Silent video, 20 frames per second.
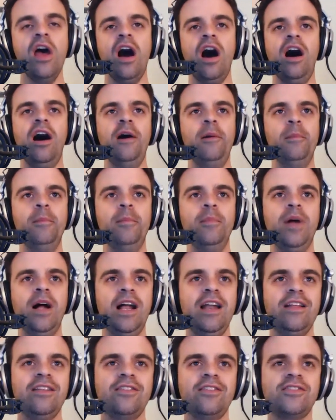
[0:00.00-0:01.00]

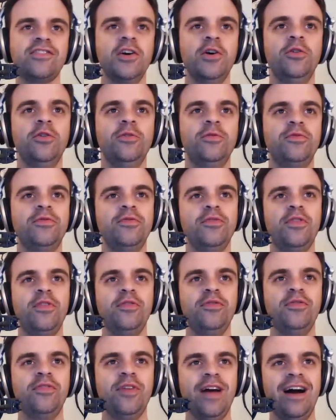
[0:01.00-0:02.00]

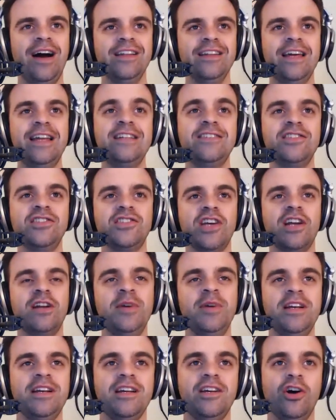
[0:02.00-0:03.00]
Ladies and
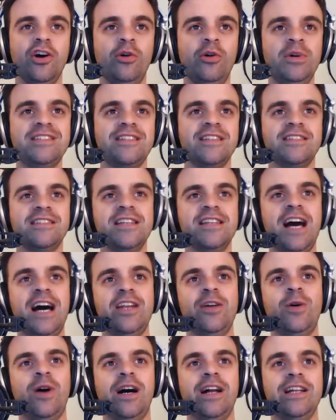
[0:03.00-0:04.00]
gentlemen, Gomez does not
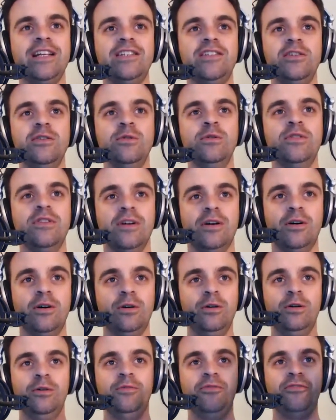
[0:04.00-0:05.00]
know how to do the
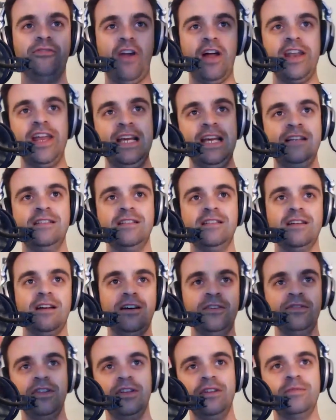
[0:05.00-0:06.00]
whole front end
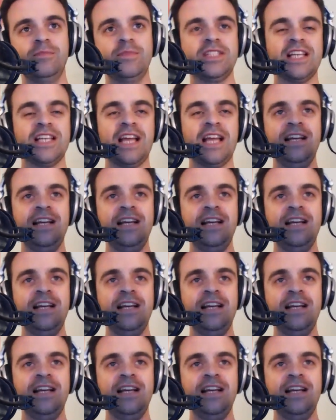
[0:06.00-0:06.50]
of the site.